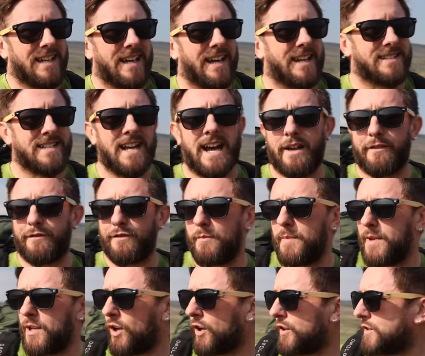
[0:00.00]
it's hard for
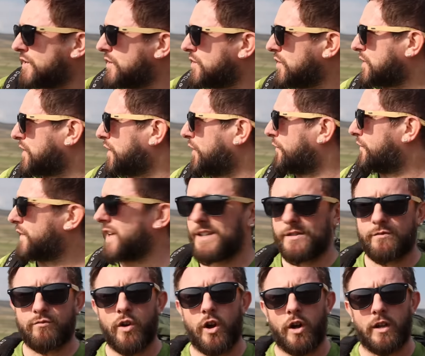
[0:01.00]
me not to just love
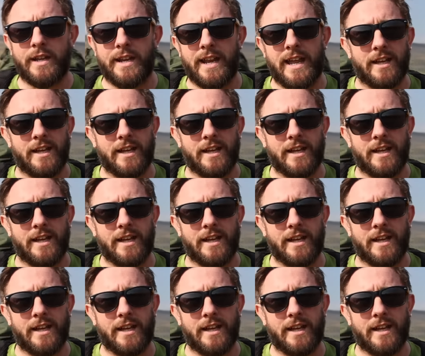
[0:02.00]
these rolling